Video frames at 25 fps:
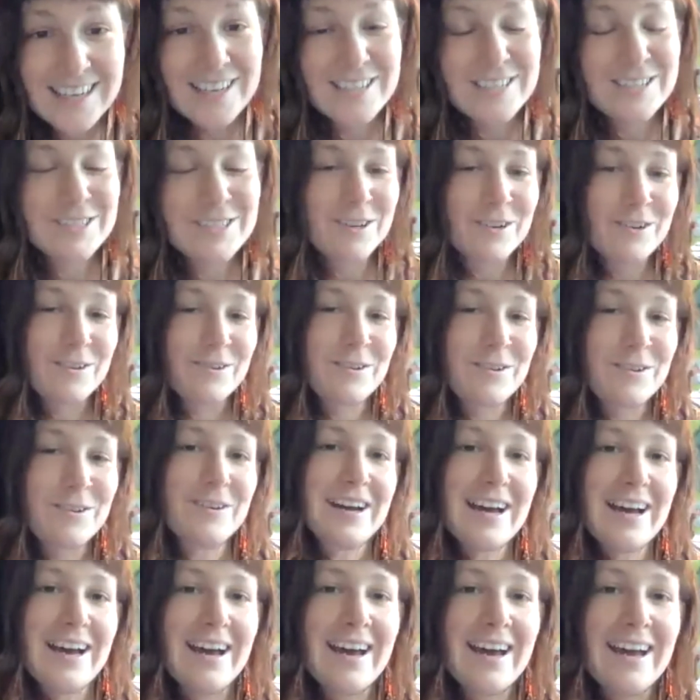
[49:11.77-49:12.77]
So,
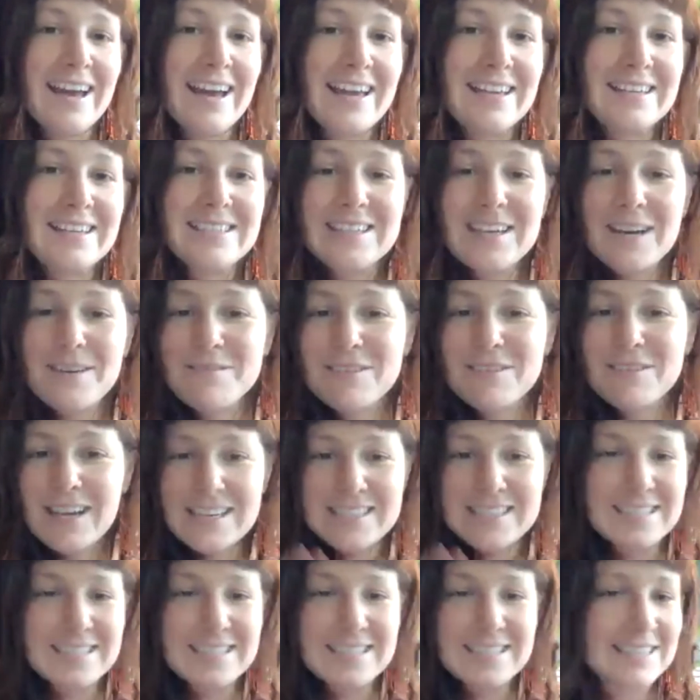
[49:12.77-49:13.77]
uh, anytime you
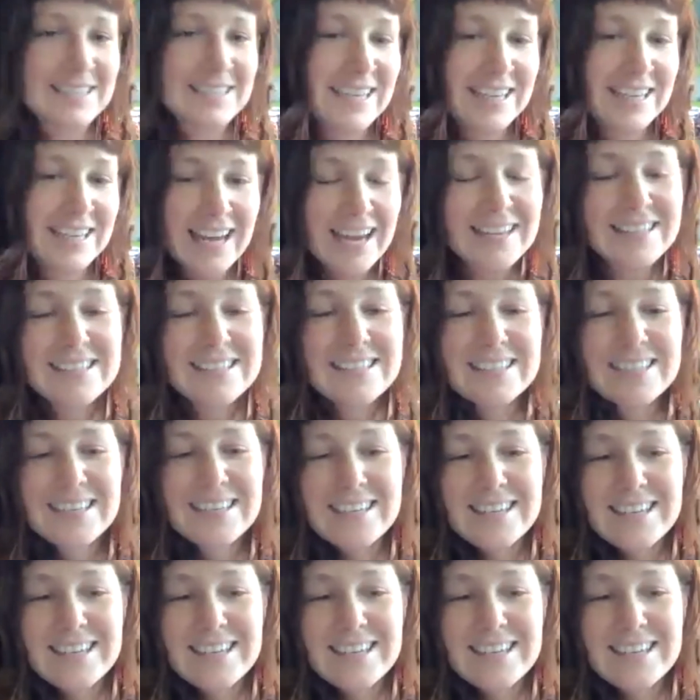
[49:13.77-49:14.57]
guys need to connect,